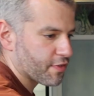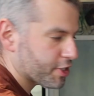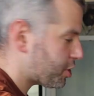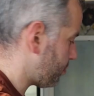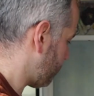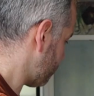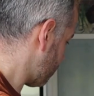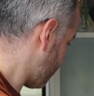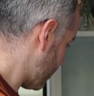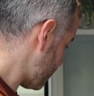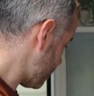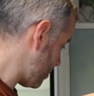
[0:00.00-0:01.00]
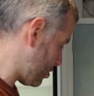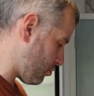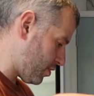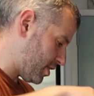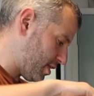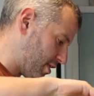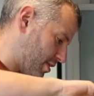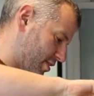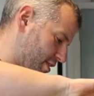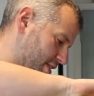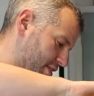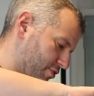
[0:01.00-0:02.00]
the vegetables. The pasta is already
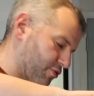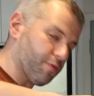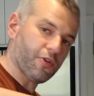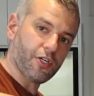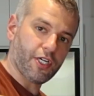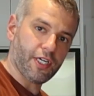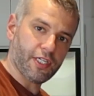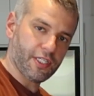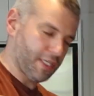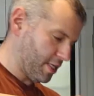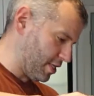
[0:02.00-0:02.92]
seasoned from cooking it,